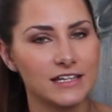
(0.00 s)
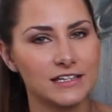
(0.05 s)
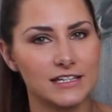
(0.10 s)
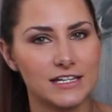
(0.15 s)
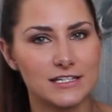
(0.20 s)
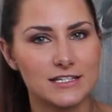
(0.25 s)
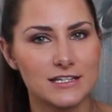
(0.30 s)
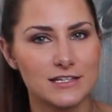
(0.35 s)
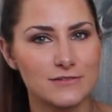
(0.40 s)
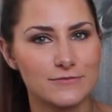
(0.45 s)

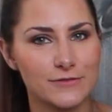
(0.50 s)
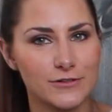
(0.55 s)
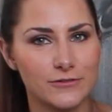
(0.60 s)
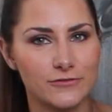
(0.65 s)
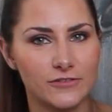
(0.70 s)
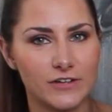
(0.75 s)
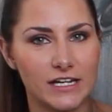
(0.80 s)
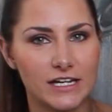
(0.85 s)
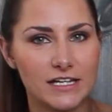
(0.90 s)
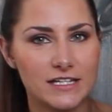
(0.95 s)
This is
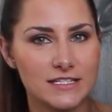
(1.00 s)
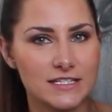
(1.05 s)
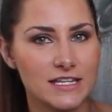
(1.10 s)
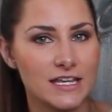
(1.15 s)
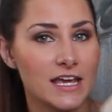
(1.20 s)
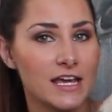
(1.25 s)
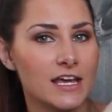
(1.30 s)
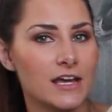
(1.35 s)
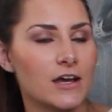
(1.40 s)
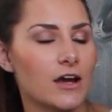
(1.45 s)
Rufus,
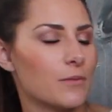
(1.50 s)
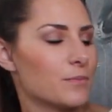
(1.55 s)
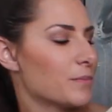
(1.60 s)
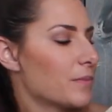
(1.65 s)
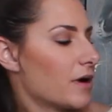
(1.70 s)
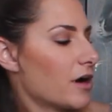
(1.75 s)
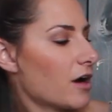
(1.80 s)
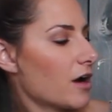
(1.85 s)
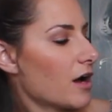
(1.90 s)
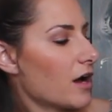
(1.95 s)

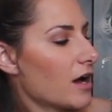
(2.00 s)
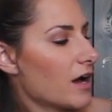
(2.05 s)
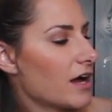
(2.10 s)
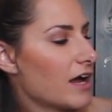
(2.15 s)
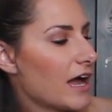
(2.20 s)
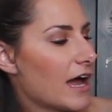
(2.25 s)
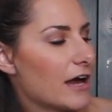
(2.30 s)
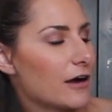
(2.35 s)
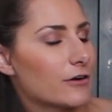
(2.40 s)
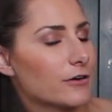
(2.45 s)

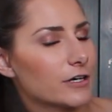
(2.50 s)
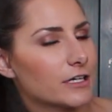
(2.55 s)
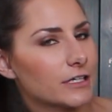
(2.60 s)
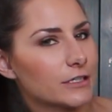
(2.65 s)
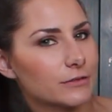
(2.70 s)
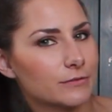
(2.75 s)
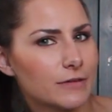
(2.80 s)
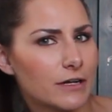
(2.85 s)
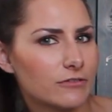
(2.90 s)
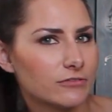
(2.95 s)

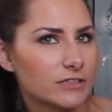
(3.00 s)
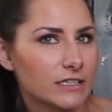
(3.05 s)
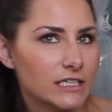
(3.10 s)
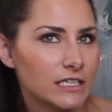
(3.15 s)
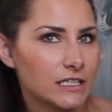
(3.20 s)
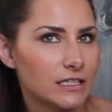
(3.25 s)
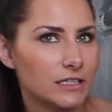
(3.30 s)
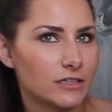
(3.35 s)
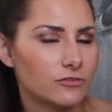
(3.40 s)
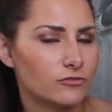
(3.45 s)
our
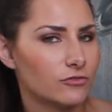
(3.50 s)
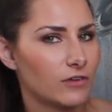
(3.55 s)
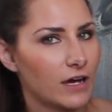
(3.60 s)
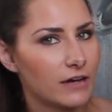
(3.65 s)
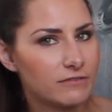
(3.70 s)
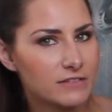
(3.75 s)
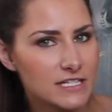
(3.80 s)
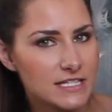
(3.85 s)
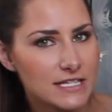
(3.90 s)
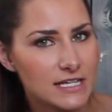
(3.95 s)
roughly
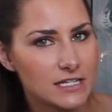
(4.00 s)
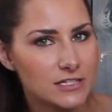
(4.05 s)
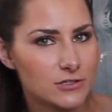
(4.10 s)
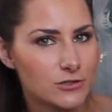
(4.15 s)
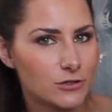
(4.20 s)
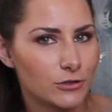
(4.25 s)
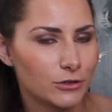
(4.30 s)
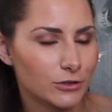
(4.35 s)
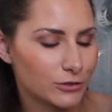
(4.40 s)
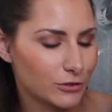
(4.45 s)
5 to 6
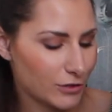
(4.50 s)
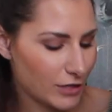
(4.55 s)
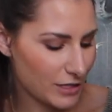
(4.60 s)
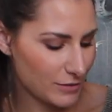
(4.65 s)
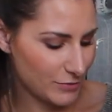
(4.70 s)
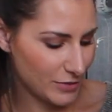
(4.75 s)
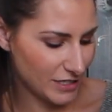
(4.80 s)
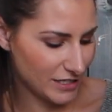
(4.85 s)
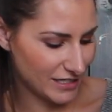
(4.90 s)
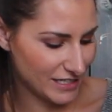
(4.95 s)
year old
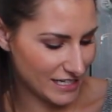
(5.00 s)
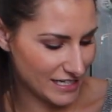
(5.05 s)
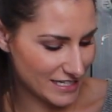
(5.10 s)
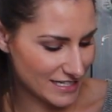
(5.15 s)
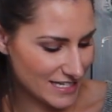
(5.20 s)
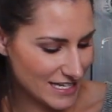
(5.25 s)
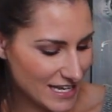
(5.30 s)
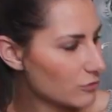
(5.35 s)
Great Pyrenees.